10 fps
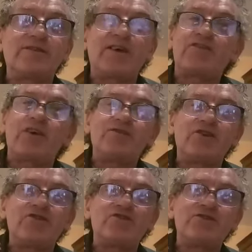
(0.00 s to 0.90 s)

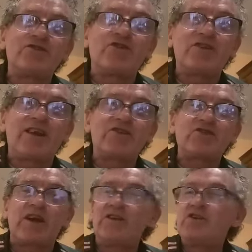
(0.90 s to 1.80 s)
Excitations is in the next
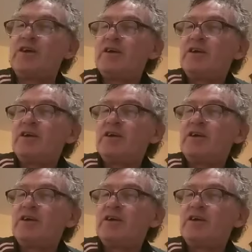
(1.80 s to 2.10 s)
line.